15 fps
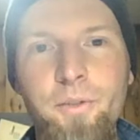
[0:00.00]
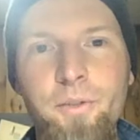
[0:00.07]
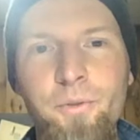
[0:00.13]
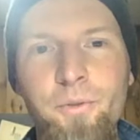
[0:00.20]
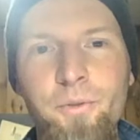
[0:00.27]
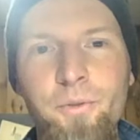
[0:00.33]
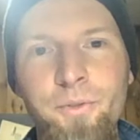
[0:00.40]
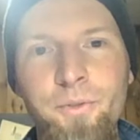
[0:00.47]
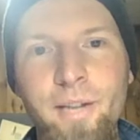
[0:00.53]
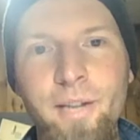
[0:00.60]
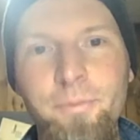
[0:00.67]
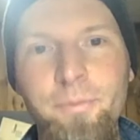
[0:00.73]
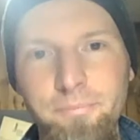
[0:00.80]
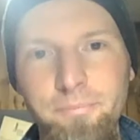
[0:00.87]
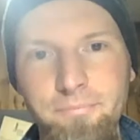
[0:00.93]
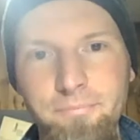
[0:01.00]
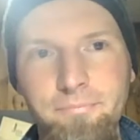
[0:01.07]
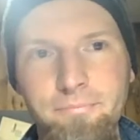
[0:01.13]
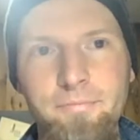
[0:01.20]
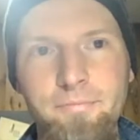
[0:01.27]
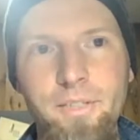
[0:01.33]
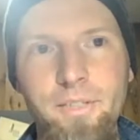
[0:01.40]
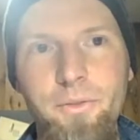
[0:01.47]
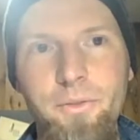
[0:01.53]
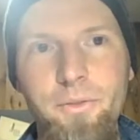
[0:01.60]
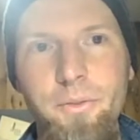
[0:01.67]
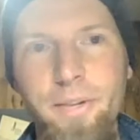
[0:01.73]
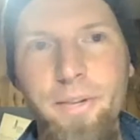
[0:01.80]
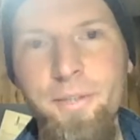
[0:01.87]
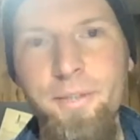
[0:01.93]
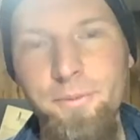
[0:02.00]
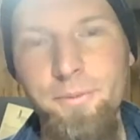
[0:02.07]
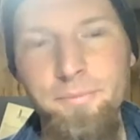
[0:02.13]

these schools down. So thank you.